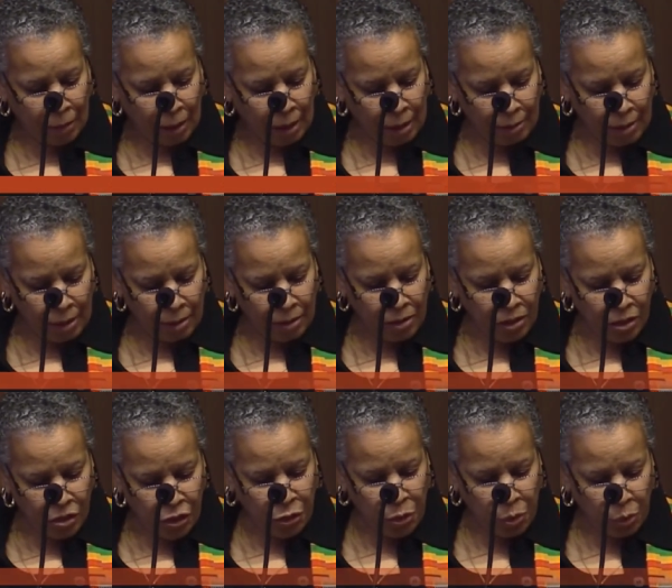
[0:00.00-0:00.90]
And then
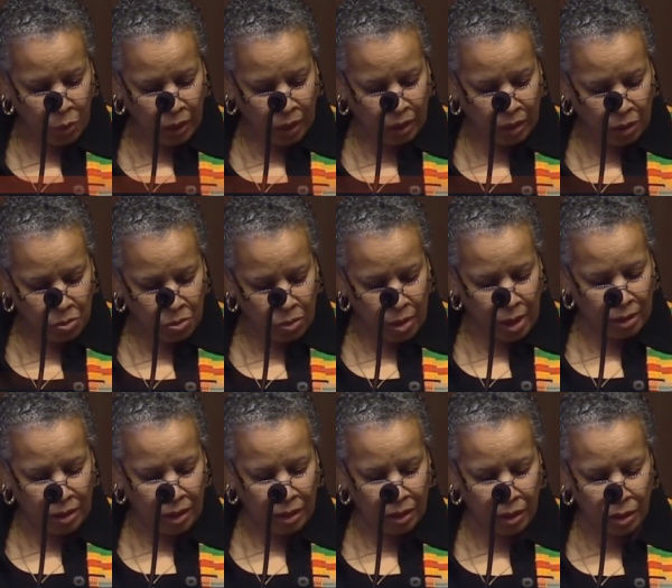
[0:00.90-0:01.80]
this week, right
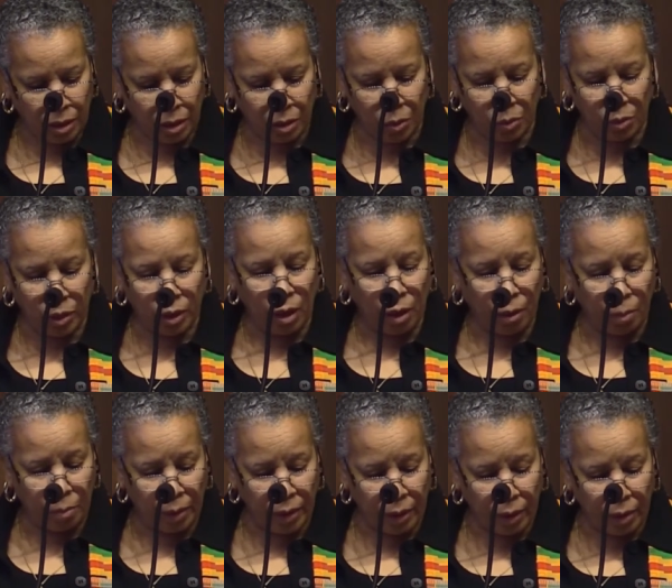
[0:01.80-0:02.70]
here, we are
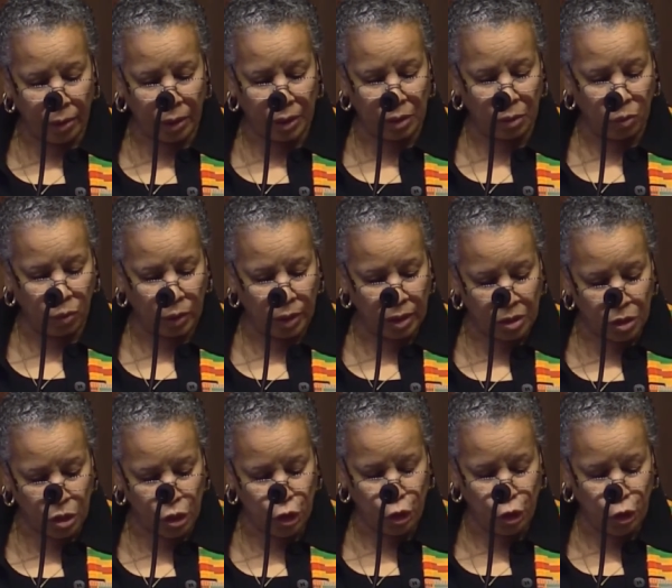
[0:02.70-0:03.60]
bearing
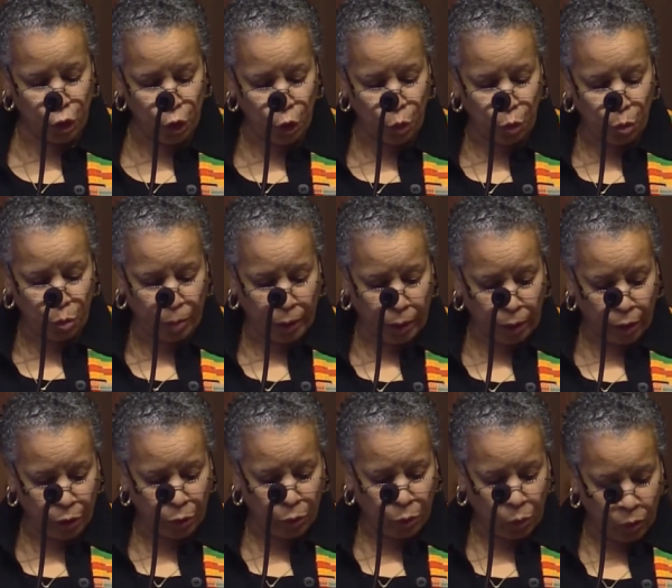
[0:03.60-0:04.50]
witness, you
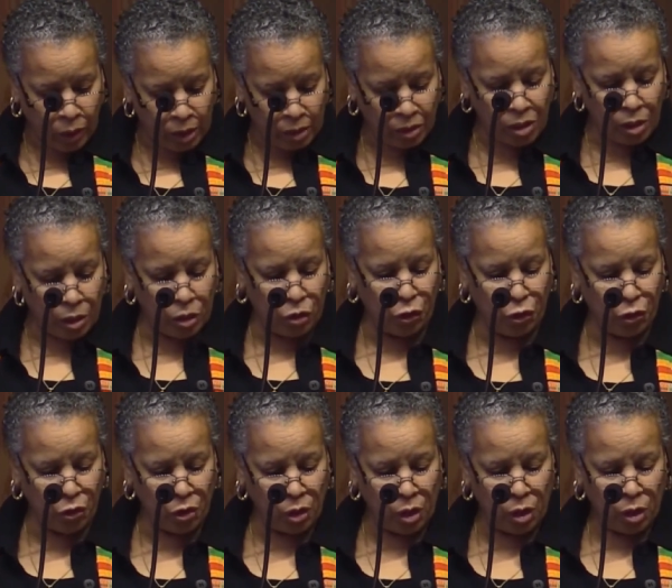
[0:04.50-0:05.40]
bear witness
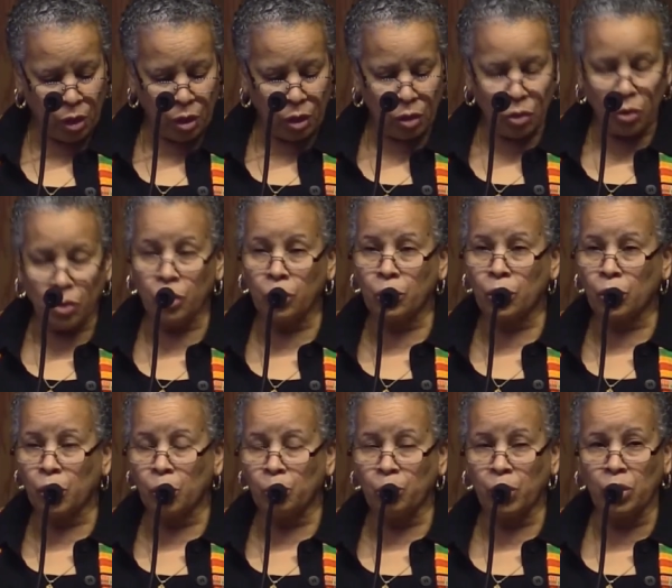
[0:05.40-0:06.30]
to the
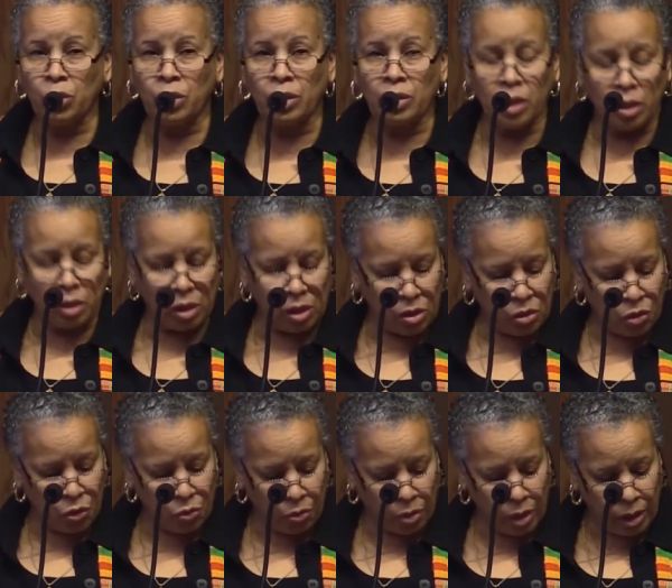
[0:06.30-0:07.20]

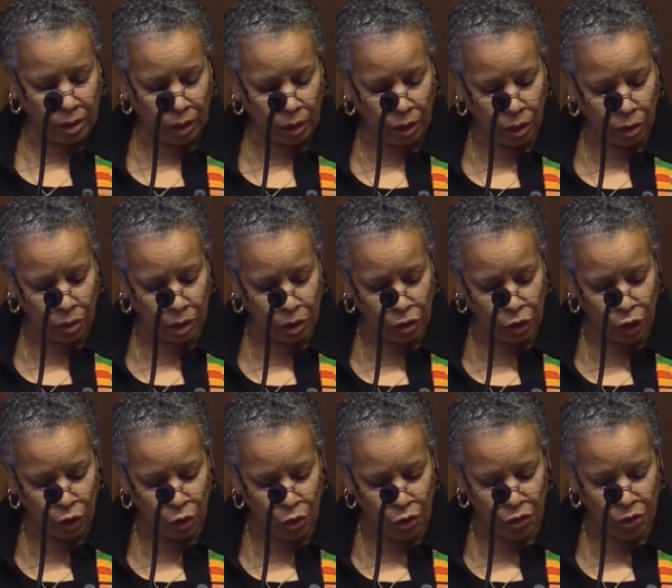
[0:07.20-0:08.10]
communities right here in
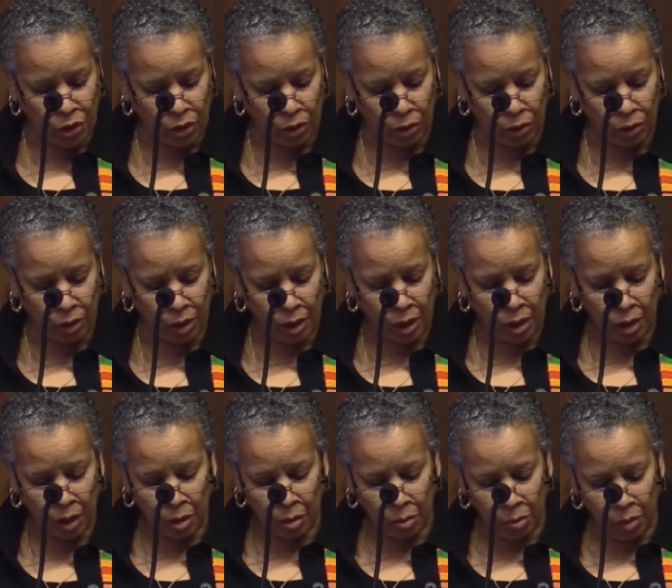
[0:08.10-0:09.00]
Houston
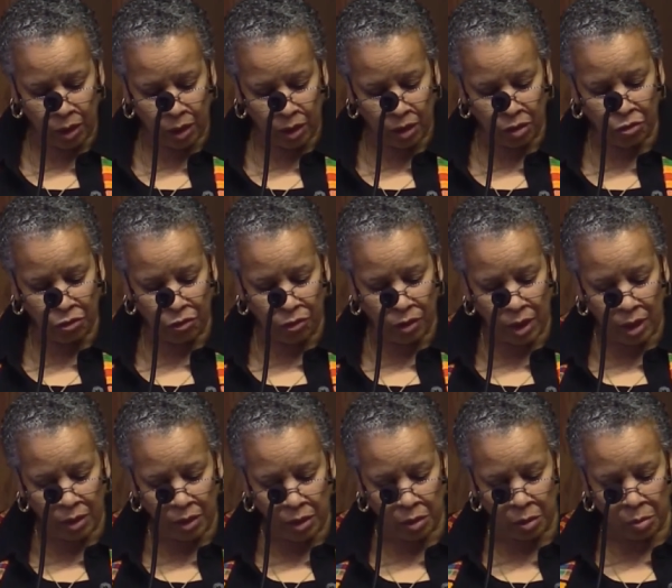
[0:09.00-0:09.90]
being
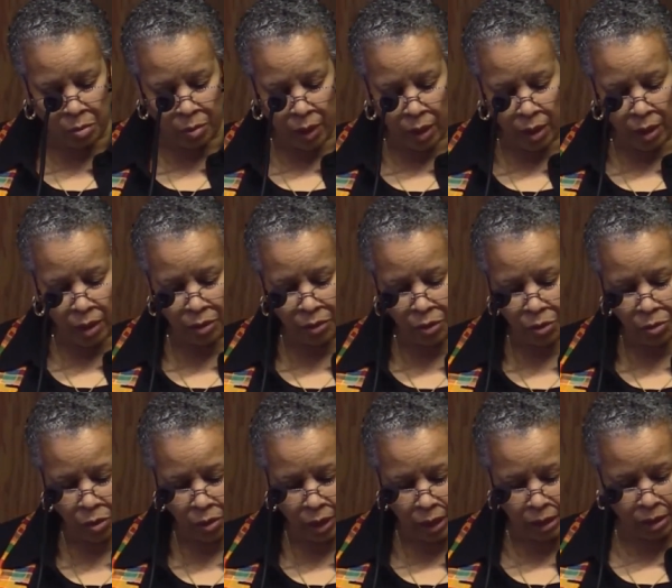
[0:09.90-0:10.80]
flooded by the
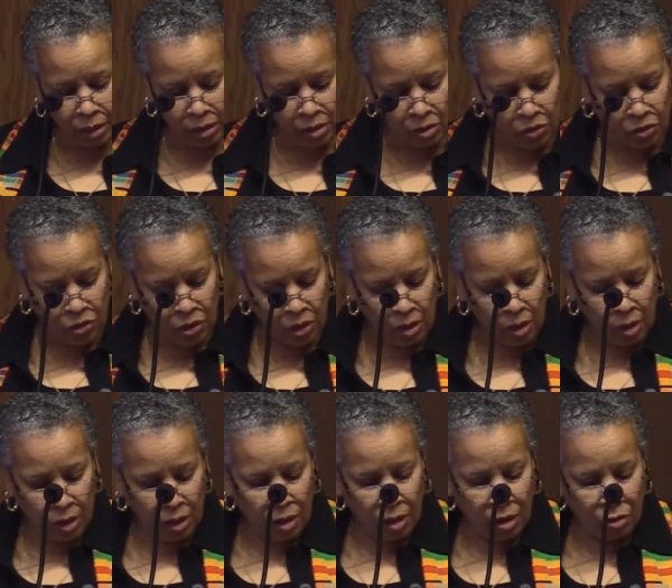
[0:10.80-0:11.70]
rains
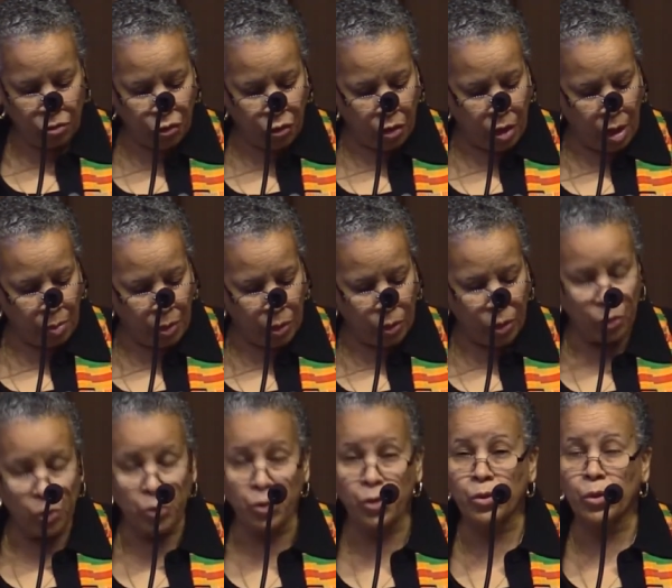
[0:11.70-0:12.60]
of
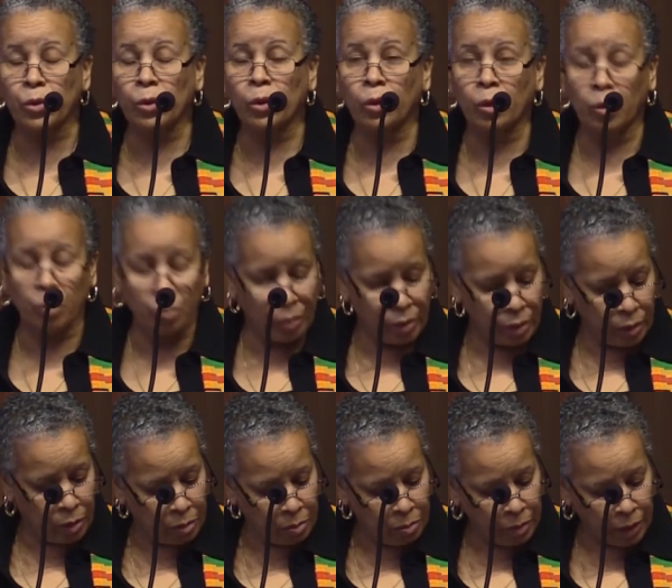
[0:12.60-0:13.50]
Tropical Storm
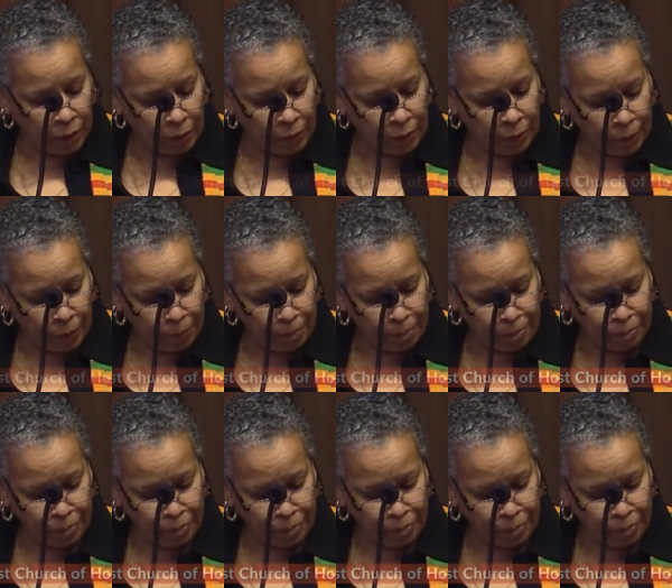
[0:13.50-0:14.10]
Imelda.